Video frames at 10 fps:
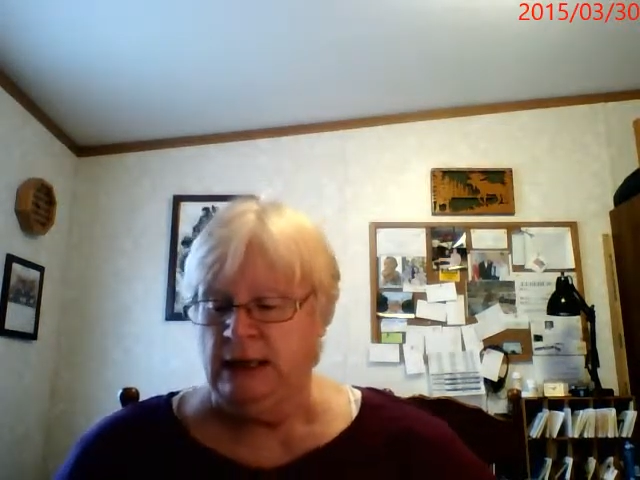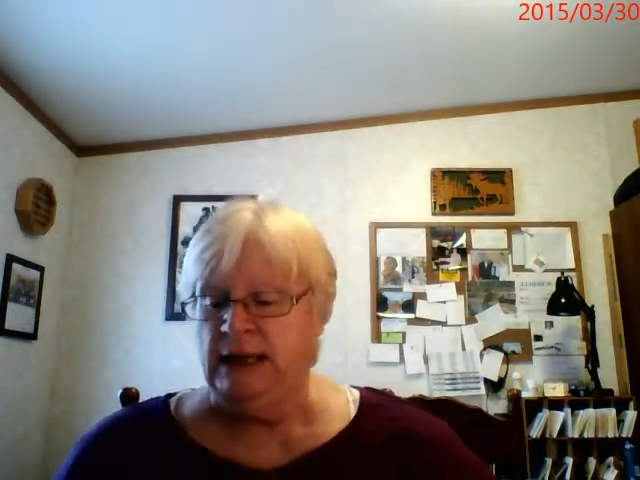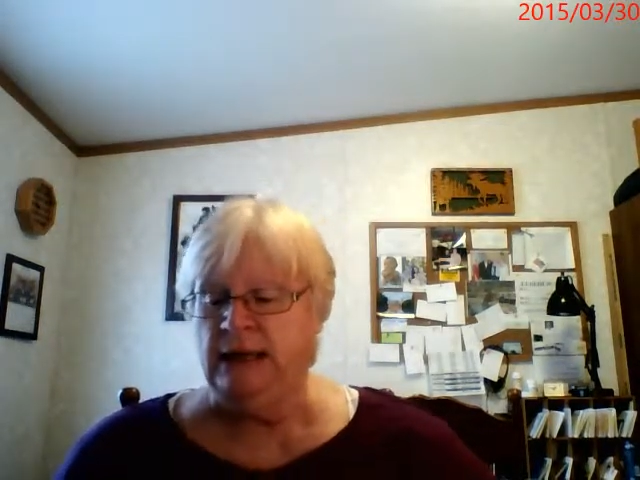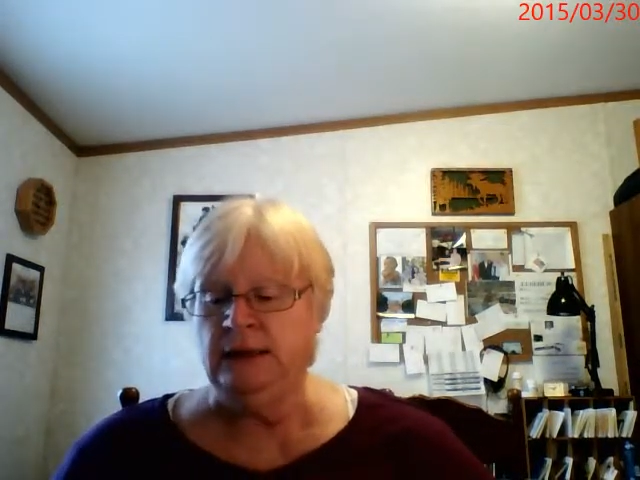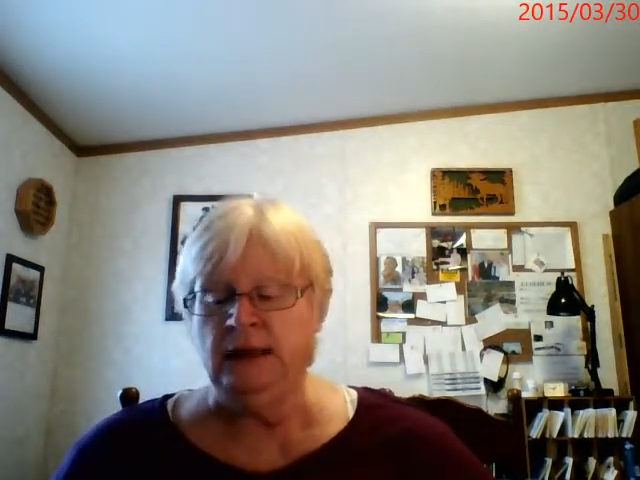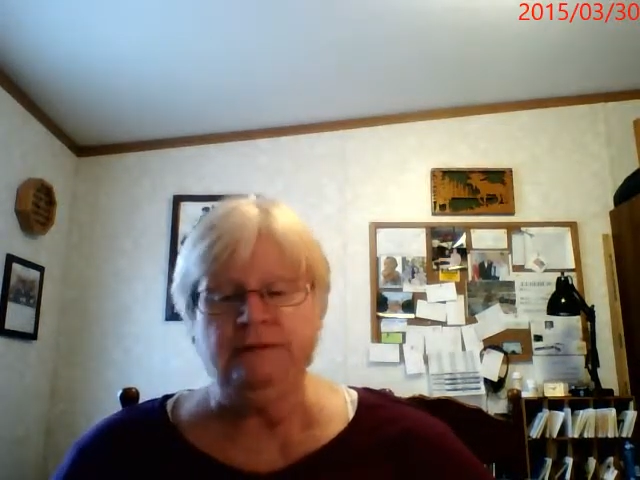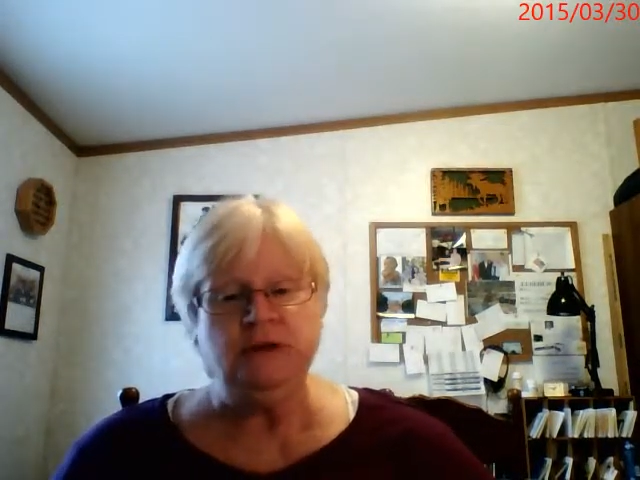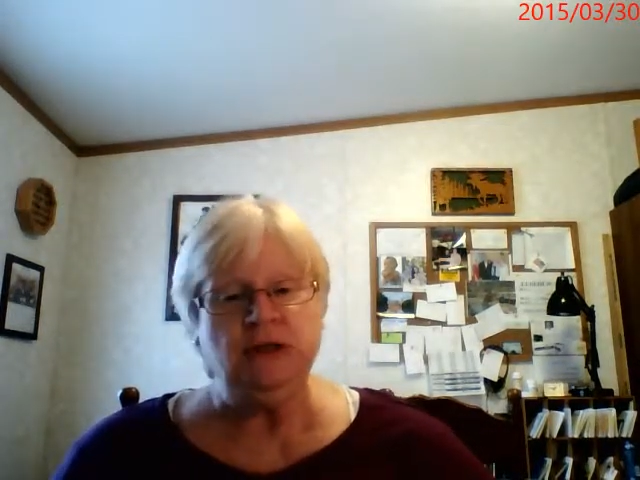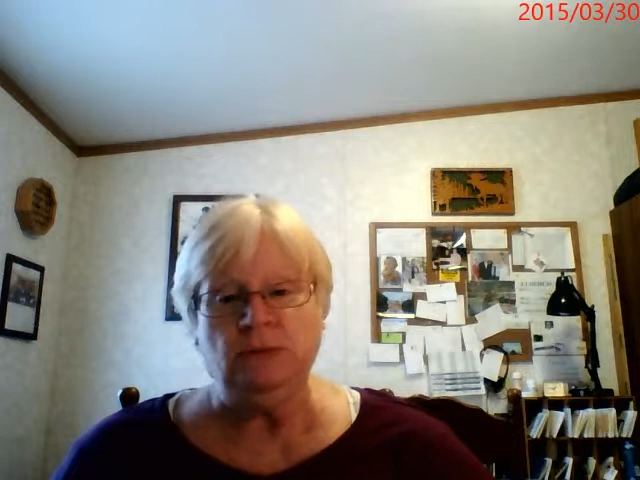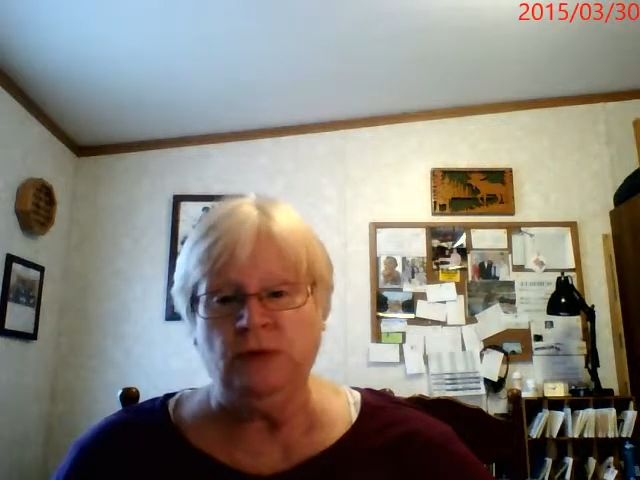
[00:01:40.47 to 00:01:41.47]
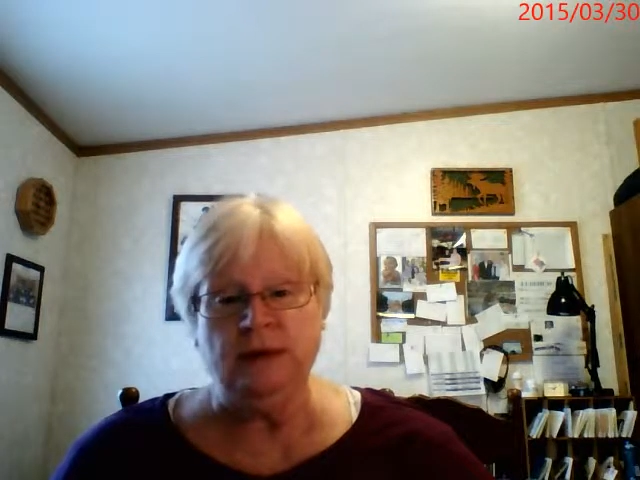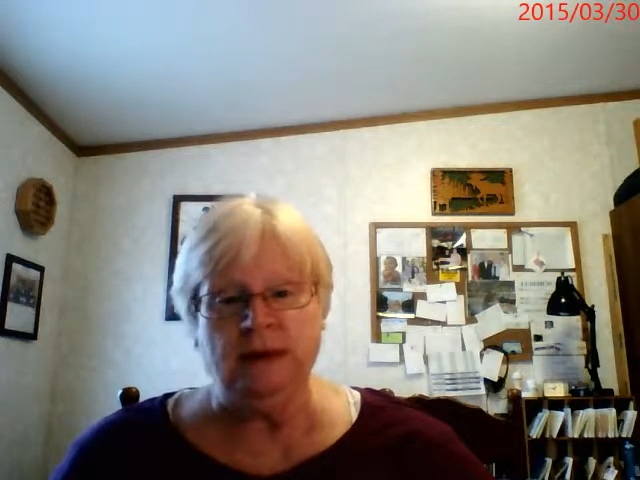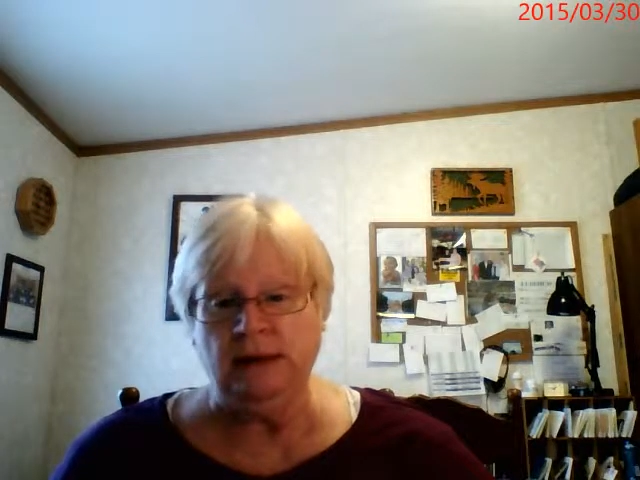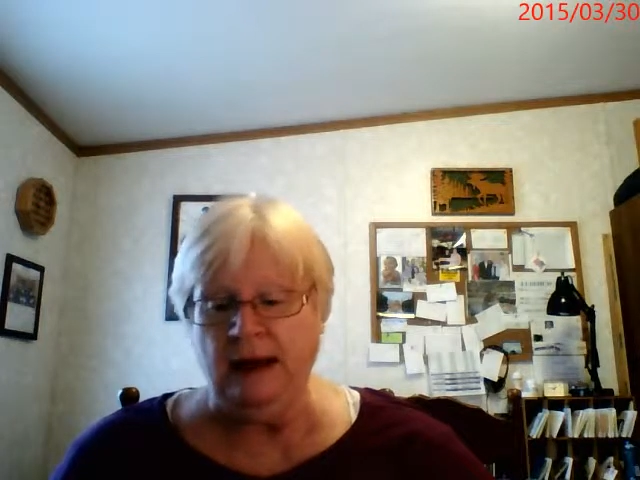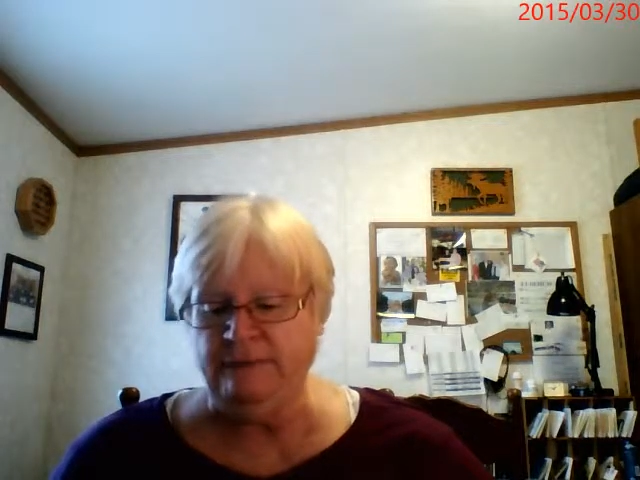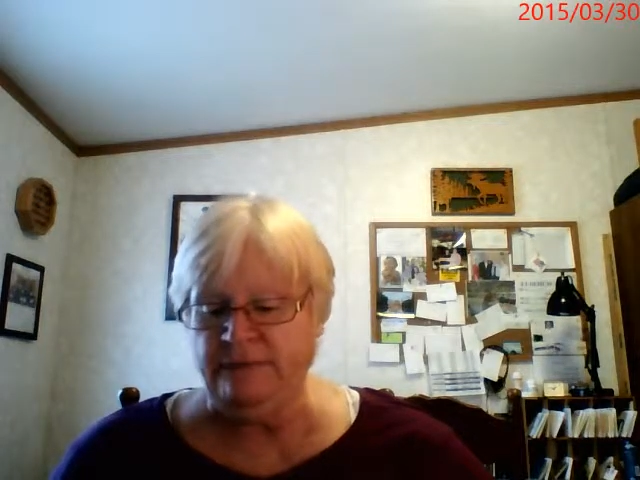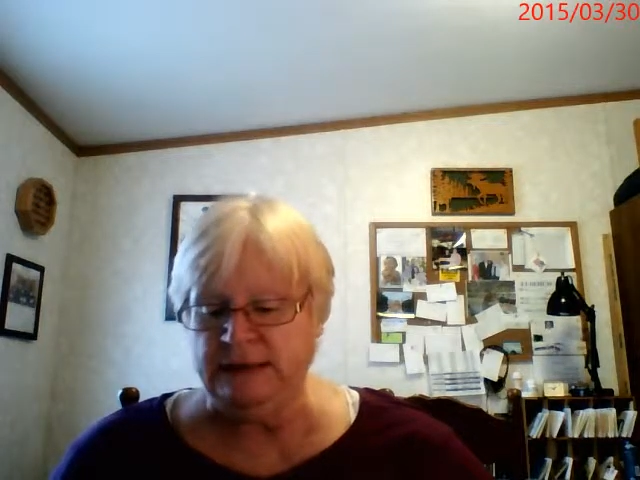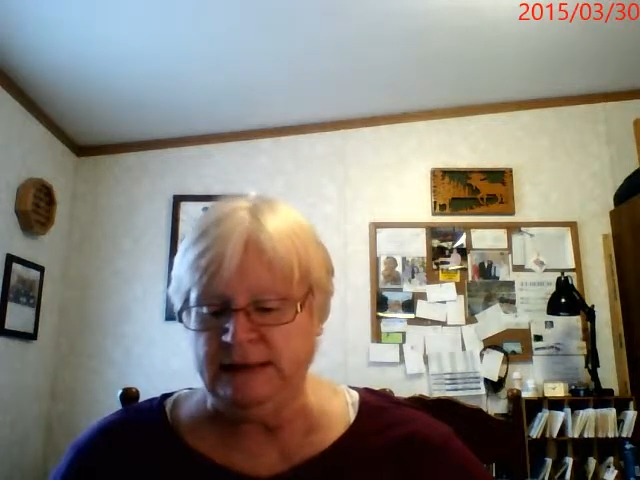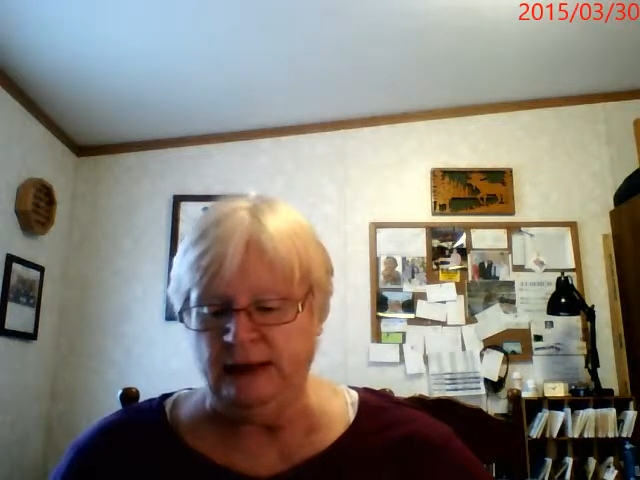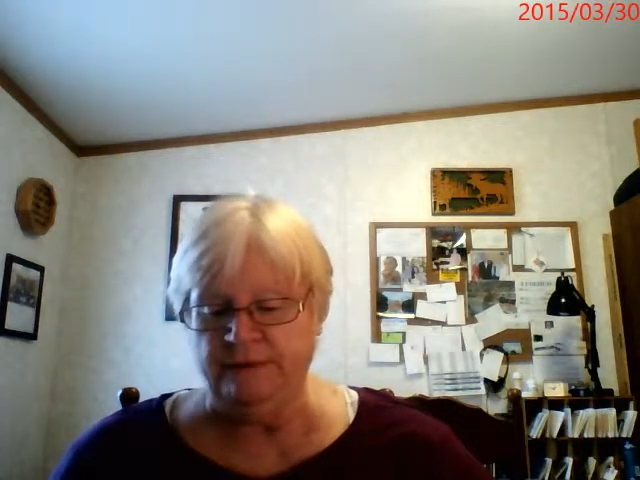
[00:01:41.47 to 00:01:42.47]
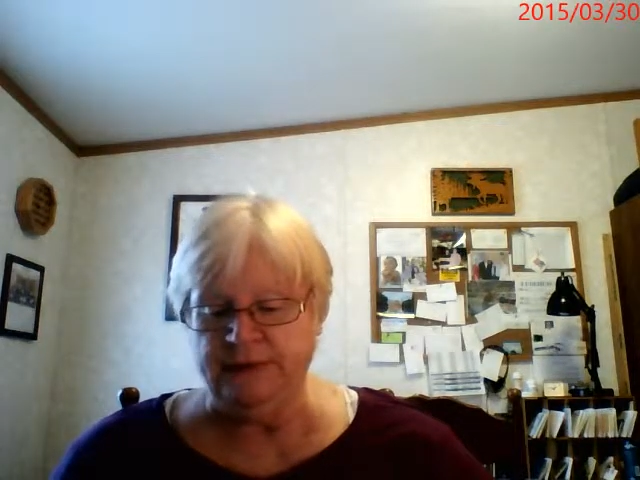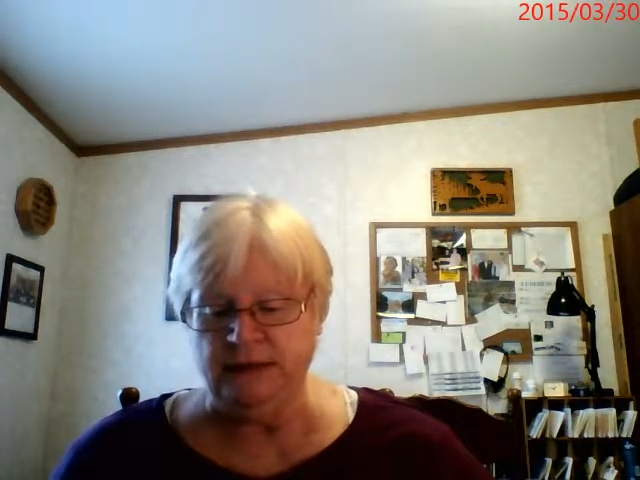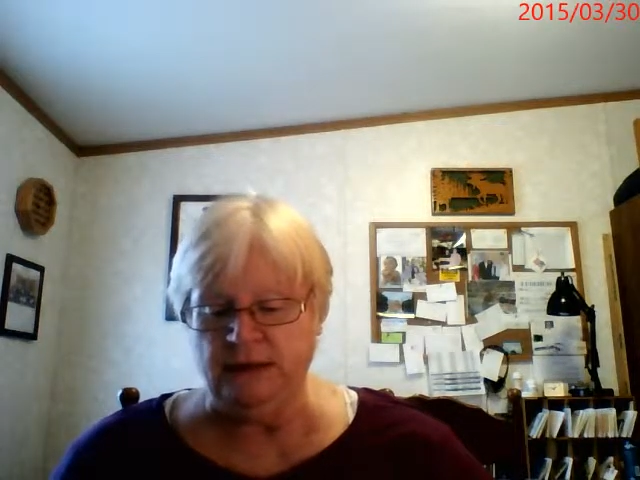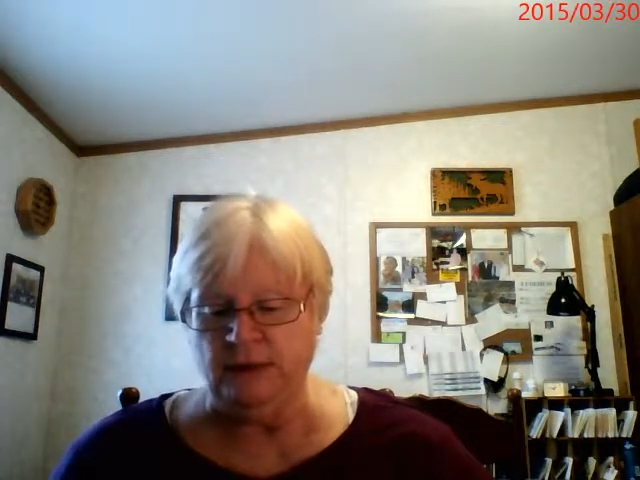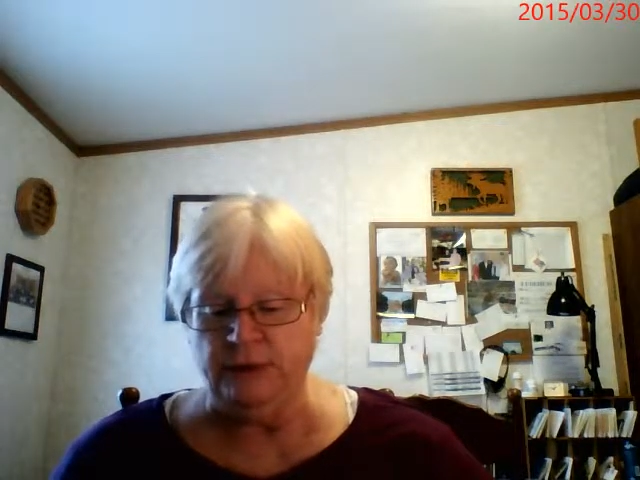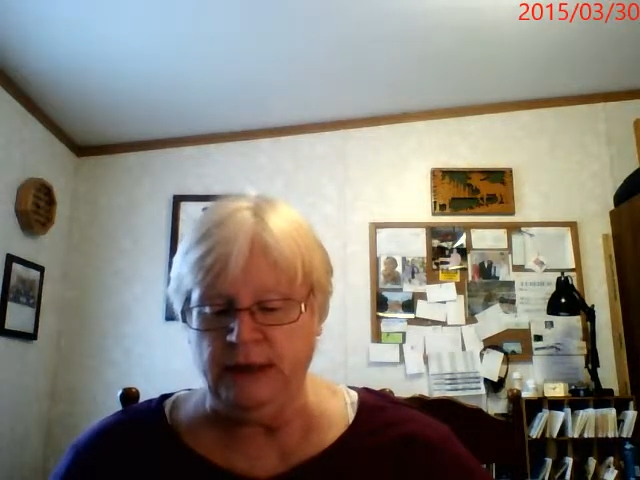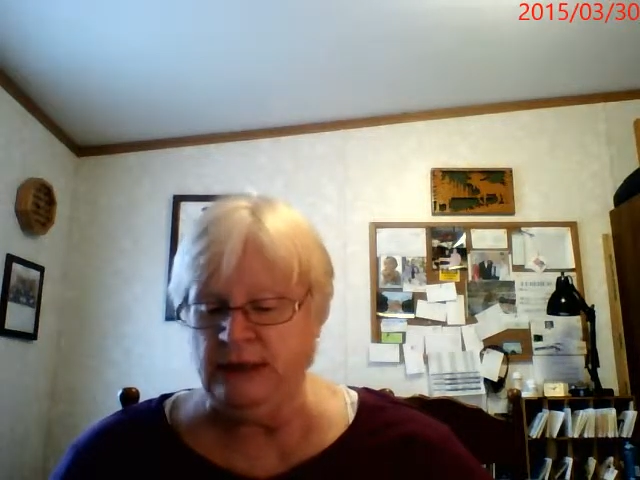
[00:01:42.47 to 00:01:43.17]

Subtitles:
"He loved you more than life itself," said the queen,